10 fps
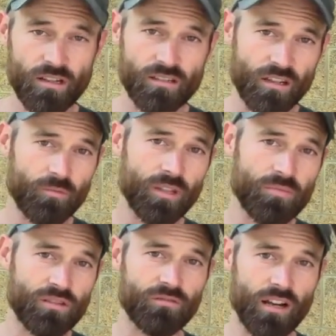to help them
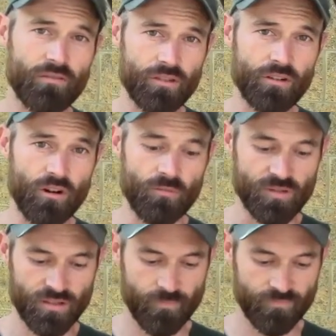survive in their
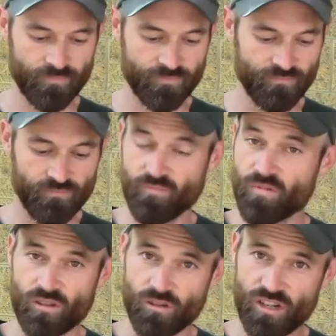homes.
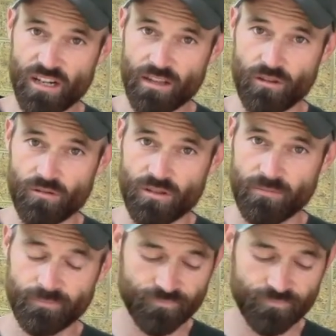So she's got those.